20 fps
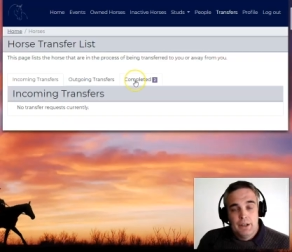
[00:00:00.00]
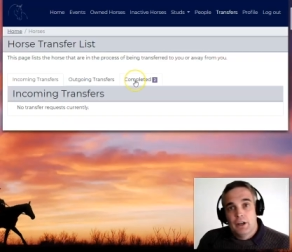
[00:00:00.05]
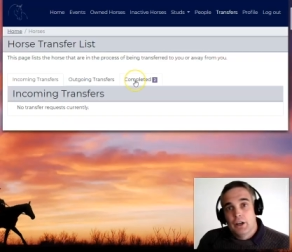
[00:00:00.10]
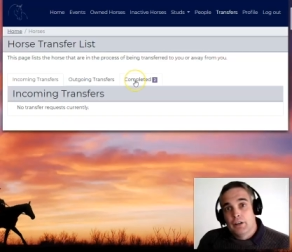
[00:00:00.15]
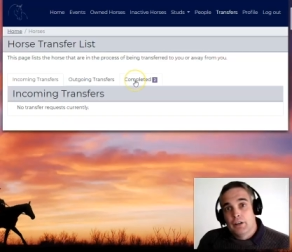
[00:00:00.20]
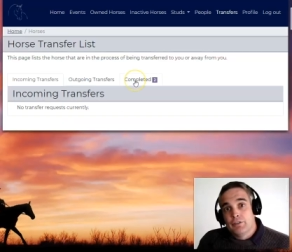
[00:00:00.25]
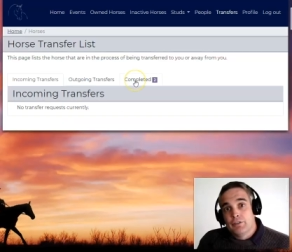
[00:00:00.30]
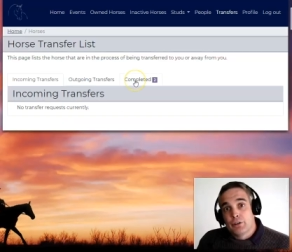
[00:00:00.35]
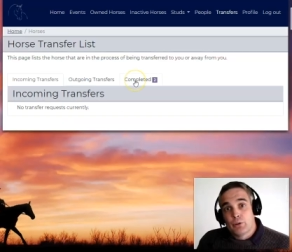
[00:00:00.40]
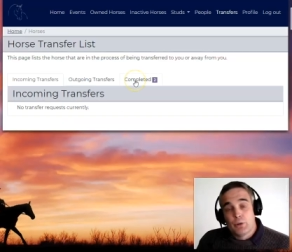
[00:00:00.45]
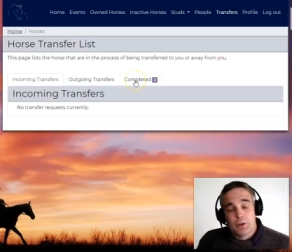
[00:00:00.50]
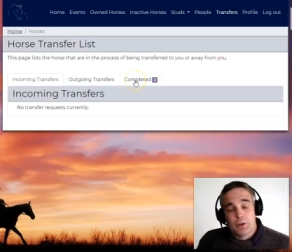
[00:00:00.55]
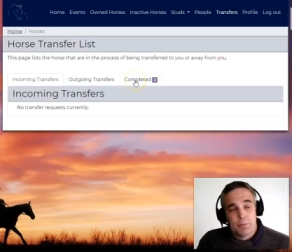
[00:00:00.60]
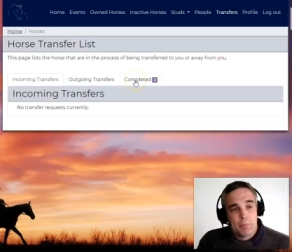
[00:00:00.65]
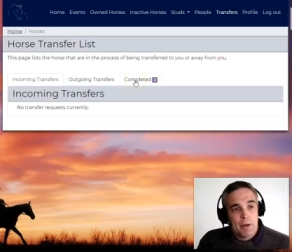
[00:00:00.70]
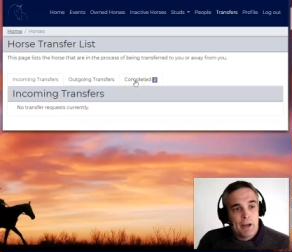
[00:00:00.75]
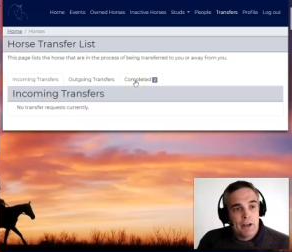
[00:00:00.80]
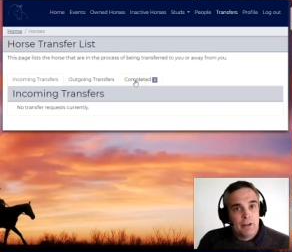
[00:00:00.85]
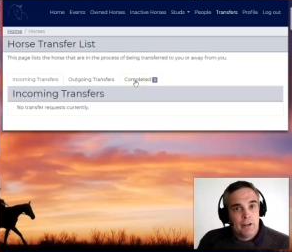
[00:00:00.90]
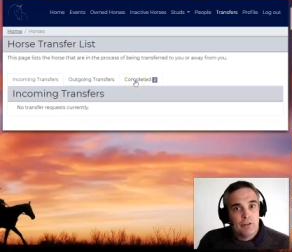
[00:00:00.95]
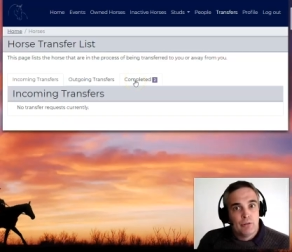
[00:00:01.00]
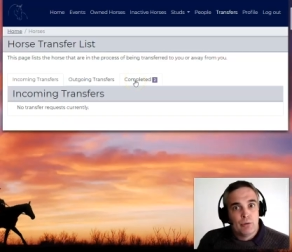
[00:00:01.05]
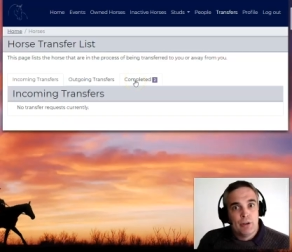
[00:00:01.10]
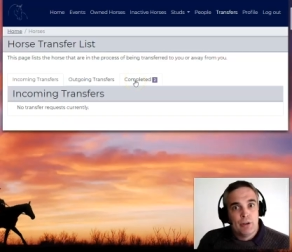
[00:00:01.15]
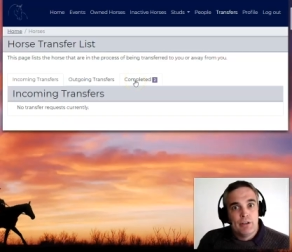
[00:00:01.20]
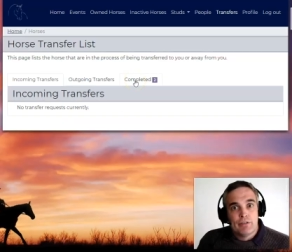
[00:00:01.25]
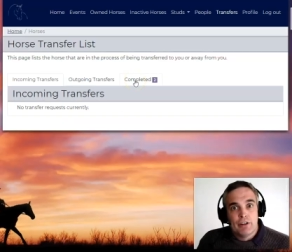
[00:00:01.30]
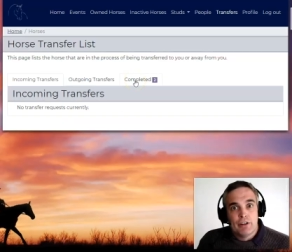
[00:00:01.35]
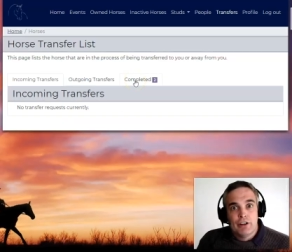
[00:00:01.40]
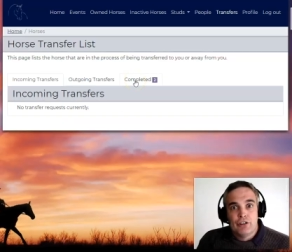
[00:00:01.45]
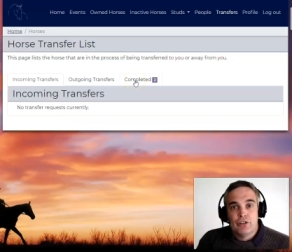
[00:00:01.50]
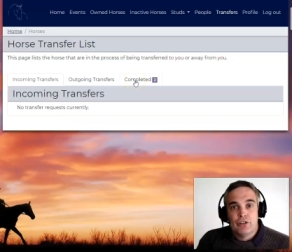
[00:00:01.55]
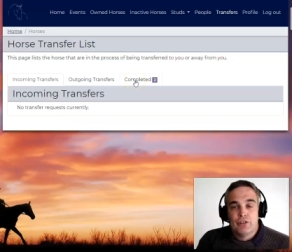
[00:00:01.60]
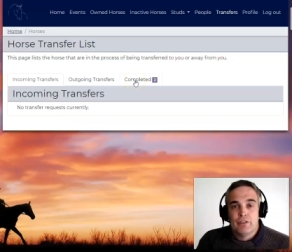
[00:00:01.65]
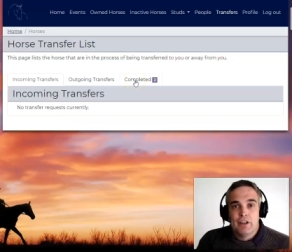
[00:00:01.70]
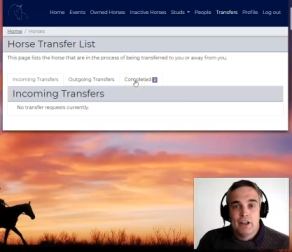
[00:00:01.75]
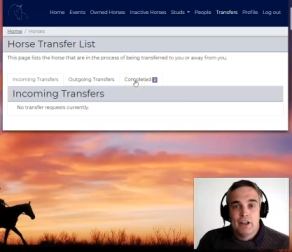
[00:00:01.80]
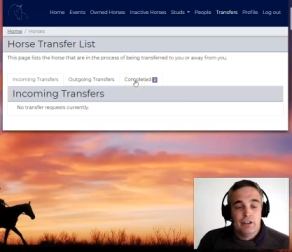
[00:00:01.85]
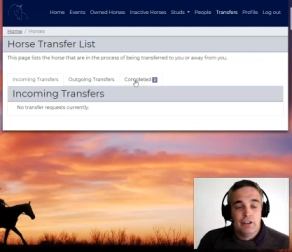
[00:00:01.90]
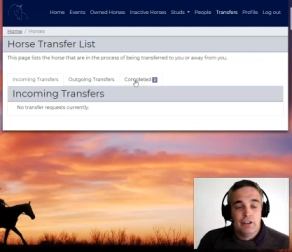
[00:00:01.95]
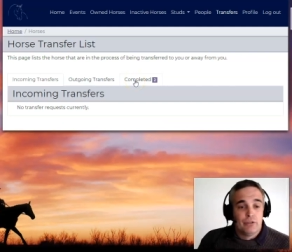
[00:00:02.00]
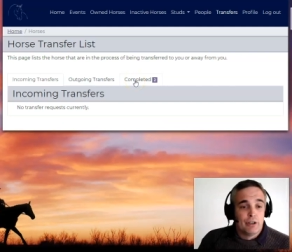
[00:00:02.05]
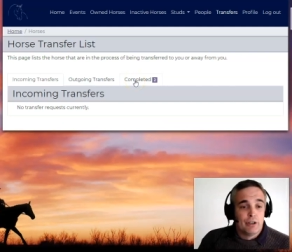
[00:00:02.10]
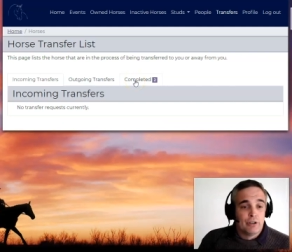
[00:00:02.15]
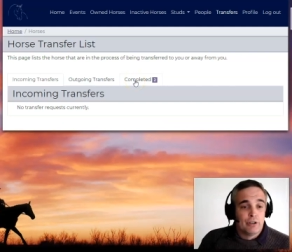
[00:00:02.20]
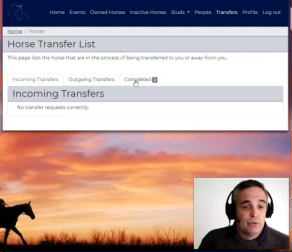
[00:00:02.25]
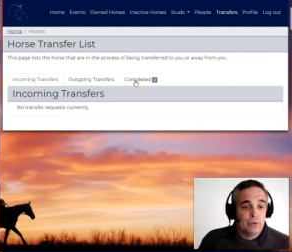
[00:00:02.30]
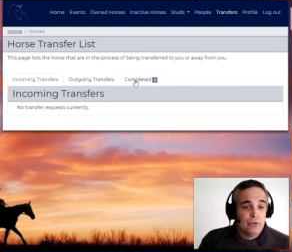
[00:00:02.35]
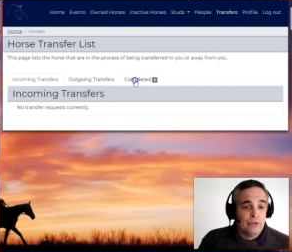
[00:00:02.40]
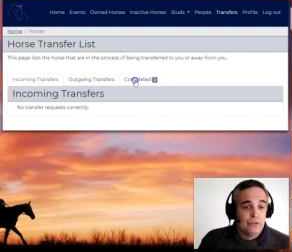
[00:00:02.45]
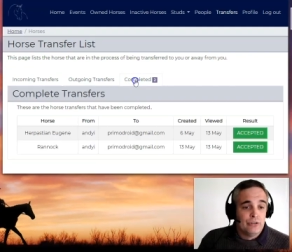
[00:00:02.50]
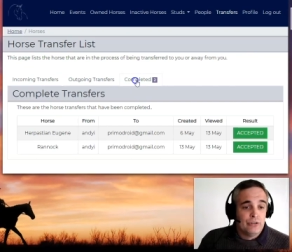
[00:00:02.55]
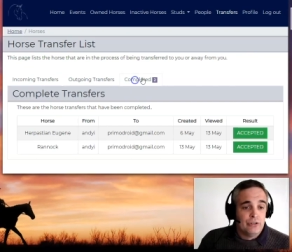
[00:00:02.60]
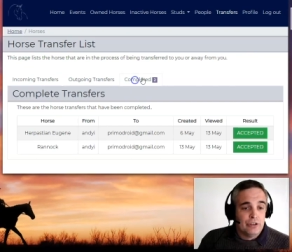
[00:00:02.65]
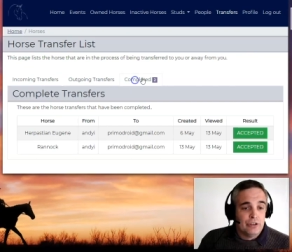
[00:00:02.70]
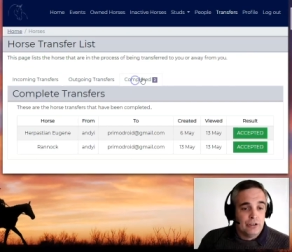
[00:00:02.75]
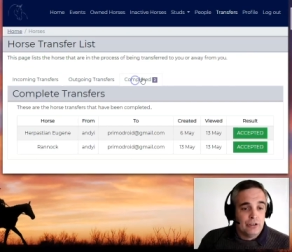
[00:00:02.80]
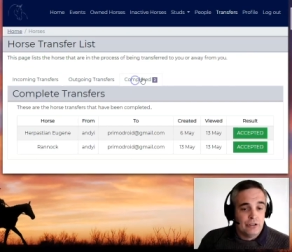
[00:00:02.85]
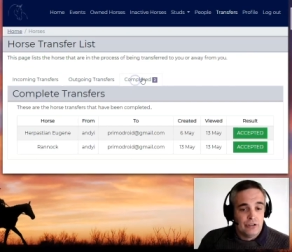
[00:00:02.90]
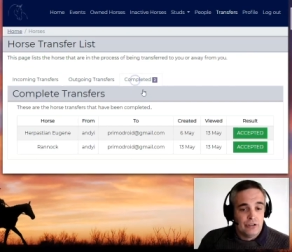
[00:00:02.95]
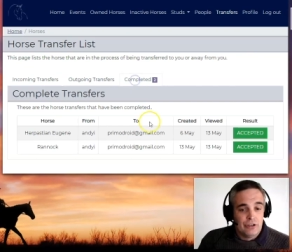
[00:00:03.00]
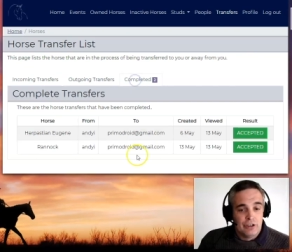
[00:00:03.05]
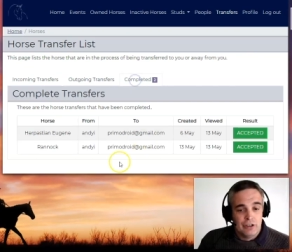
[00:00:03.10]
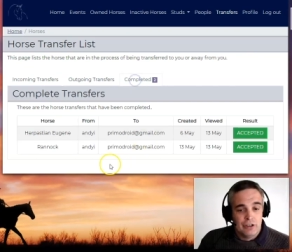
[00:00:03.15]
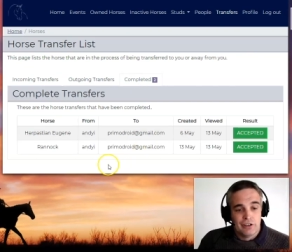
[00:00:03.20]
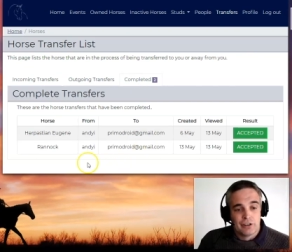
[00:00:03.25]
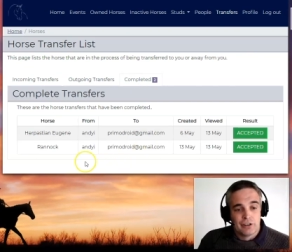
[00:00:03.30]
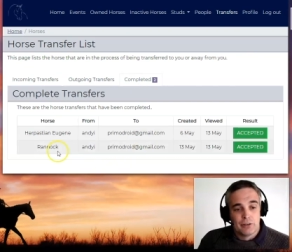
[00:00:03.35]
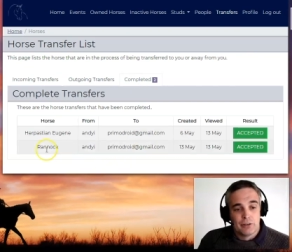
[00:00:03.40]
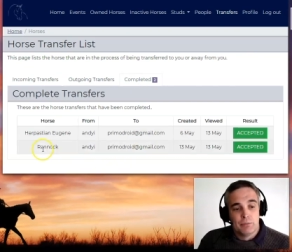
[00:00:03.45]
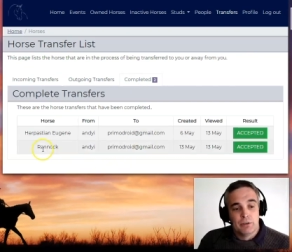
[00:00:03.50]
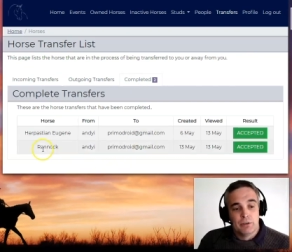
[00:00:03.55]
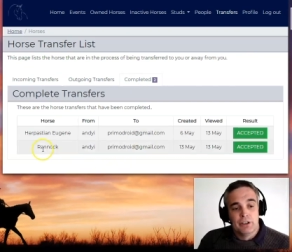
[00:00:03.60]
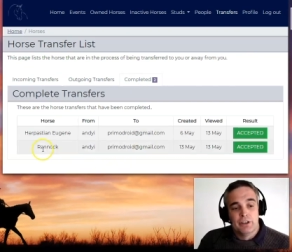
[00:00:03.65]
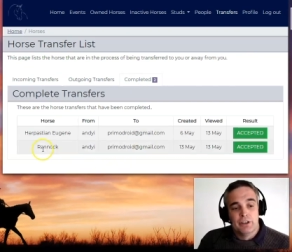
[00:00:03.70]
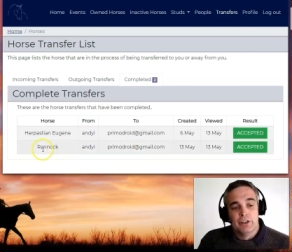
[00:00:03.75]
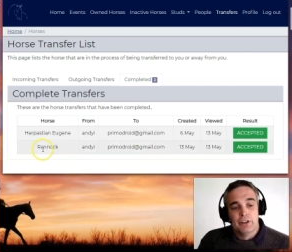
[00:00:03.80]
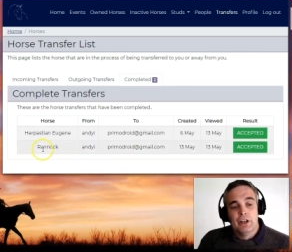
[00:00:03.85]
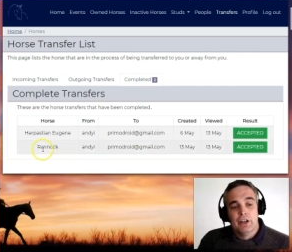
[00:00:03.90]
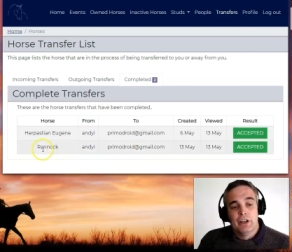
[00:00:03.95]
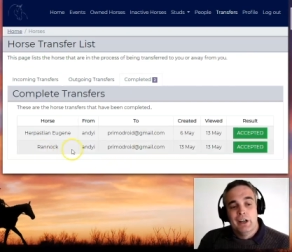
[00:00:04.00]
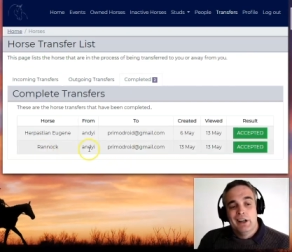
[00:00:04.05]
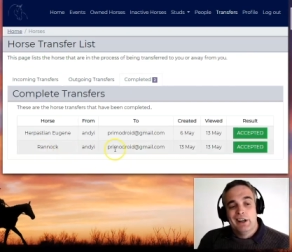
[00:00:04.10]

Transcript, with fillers: after a quick page refresh of Andy's records, you can see in the completed,